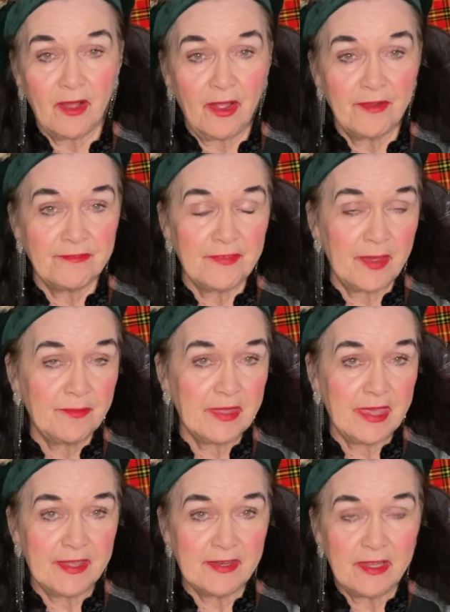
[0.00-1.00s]
our
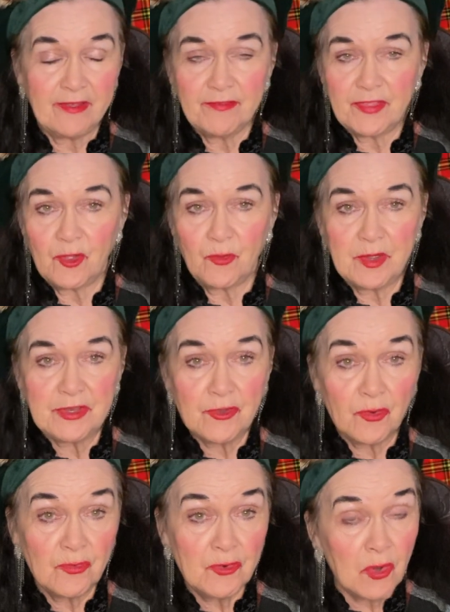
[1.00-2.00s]
family had lived there. We
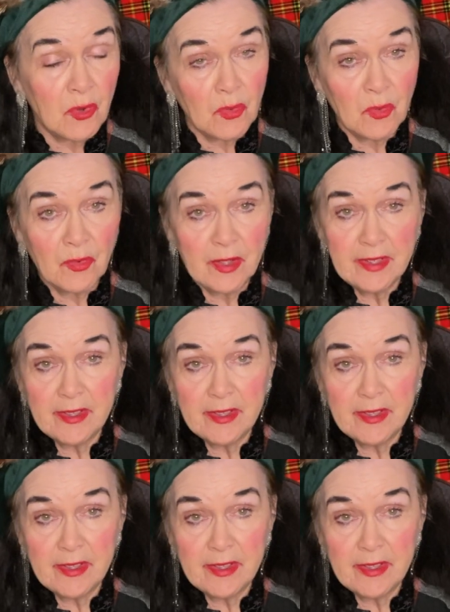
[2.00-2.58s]
don't know,